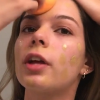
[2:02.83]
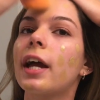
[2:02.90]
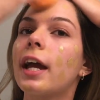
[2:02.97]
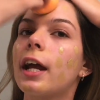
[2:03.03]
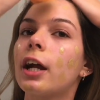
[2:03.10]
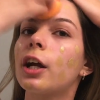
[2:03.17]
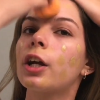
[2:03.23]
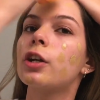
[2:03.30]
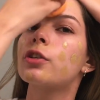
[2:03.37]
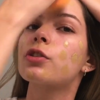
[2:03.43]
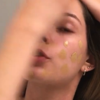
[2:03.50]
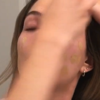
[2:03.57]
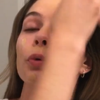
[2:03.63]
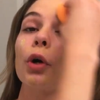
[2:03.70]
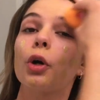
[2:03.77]
hairs
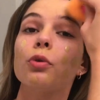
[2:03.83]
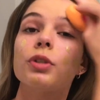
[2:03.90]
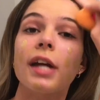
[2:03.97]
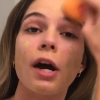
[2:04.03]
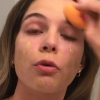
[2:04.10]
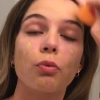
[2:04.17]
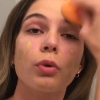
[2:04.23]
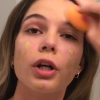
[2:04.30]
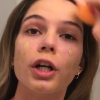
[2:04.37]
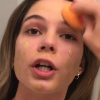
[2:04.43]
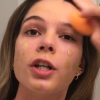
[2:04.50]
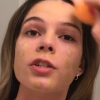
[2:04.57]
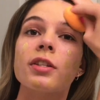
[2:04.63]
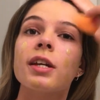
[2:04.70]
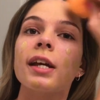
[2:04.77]
grow
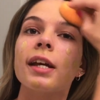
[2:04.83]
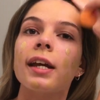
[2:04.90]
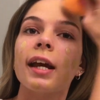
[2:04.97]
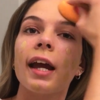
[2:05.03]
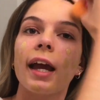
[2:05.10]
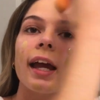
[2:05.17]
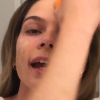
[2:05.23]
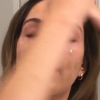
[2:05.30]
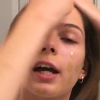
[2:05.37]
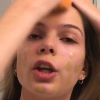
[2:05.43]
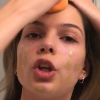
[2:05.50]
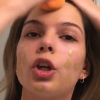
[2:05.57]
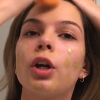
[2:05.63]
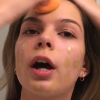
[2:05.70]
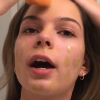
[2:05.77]
downwards,
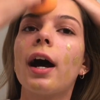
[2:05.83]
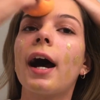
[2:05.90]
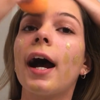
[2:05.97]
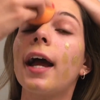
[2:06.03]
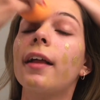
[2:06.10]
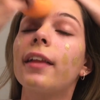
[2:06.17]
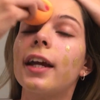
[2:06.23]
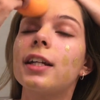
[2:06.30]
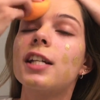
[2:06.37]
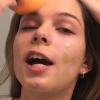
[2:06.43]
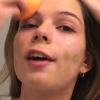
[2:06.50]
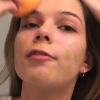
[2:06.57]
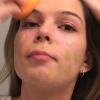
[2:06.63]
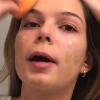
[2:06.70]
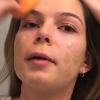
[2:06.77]
and I like to
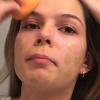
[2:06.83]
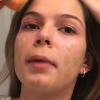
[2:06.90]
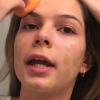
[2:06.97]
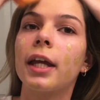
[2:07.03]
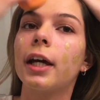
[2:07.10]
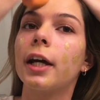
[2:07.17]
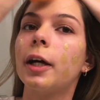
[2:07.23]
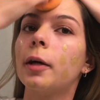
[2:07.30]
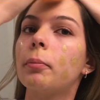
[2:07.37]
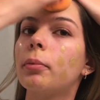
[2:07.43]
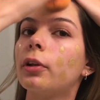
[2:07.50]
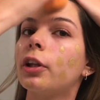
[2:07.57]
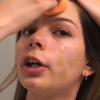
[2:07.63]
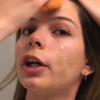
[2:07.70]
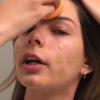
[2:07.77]
have my makeup
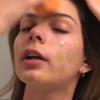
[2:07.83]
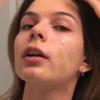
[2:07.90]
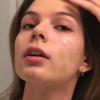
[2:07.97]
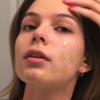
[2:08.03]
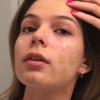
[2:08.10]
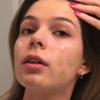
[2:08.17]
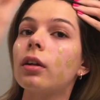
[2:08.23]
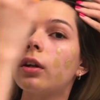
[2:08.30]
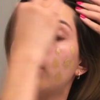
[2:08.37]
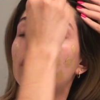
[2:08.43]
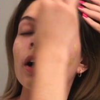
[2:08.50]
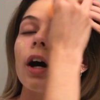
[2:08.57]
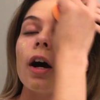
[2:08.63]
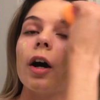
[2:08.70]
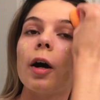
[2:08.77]
look
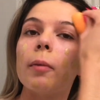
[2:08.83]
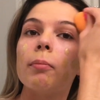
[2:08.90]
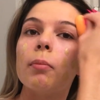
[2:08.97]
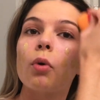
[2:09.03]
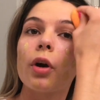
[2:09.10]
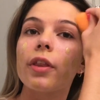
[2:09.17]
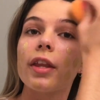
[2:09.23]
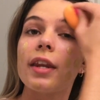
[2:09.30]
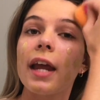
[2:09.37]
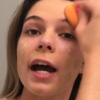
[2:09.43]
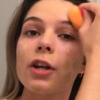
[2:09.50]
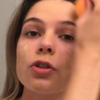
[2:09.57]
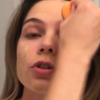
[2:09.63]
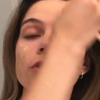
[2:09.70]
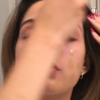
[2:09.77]
more on the
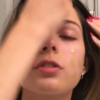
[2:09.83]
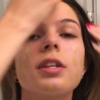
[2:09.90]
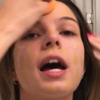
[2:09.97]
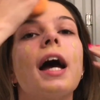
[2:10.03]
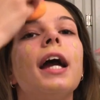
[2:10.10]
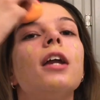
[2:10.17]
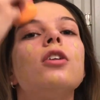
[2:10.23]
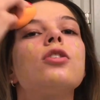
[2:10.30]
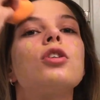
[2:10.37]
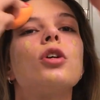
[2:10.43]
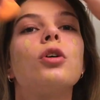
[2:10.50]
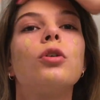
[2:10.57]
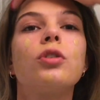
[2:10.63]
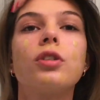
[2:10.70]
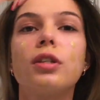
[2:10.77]
natural side.
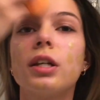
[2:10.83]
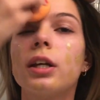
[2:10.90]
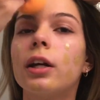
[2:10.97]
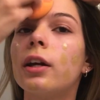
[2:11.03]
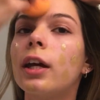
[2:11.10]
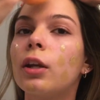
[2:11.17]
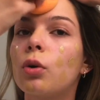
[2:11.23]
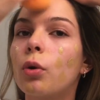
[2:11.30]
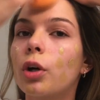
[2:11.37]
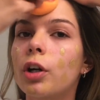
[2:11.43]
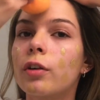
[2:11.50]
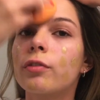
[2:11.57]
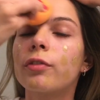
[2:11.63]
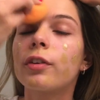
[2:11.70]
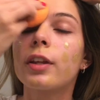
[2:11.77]
So in
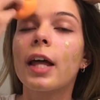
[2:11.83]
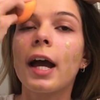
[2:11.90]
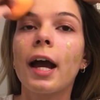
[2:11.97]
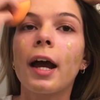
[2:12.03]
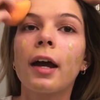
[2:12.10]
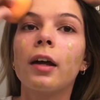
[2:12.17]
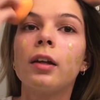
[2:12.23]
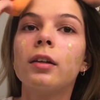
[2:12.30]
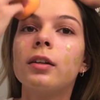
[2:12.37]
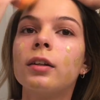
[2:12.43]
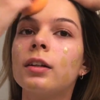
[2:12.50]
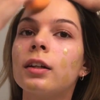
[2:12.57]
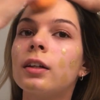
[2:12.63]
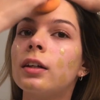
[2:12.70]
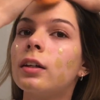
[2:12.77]
order for that
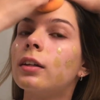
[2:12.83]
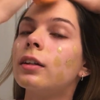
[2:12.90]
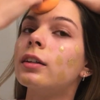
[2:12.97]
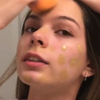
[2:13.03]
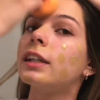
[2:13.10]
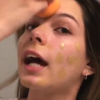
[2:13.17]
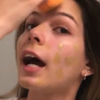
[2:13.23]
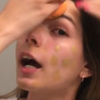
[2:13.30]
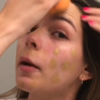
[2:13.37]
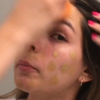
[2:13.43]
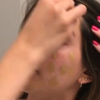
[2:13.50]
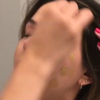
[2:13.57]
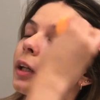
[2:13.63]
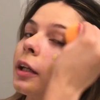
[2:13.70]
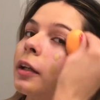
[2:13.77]
to
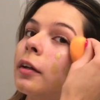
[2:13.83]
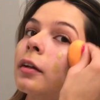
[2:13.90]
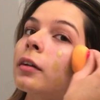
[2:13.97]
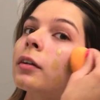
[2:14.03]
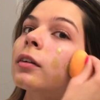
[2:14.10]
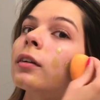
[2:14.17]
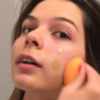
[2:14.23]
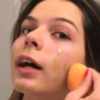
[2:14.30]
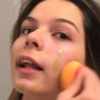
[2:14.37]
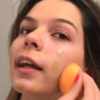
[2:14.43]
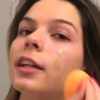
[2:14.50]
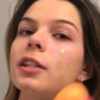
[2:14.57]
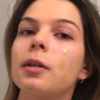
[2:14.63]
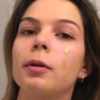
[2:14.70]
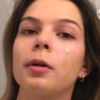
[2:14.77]
happen, I
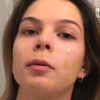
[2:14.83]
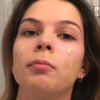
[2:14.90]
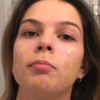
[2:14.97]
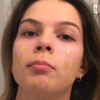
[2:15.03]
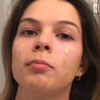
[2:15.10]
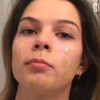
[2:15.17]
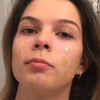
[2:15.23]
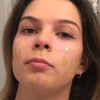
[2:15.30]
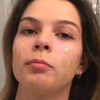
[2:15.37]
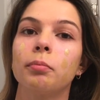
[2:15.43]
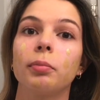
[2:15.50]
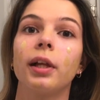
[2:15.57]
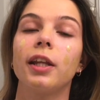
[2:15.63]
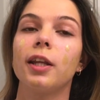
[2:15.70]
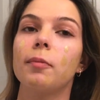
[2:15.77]
like to
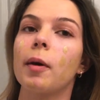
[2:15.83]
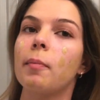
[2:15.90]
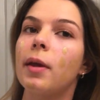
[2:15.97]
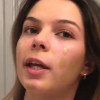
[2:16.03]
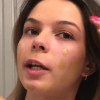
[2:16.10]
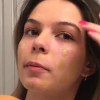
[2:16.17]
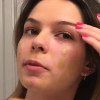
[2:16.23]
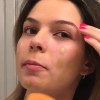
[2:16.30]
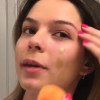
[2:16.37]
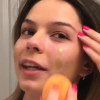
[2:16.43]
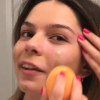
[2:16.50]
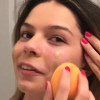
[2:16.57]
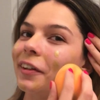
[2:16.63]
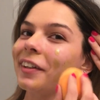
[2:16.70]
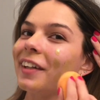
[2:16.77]
blend in my makeup to make
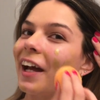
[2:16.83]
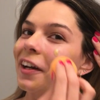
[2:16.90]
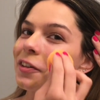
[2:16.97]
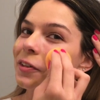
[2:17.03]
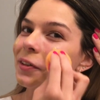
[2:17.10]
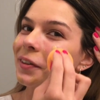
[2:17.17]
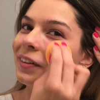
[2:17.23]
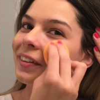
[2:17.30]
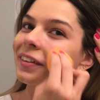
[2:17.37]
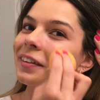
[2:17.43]
it look natural.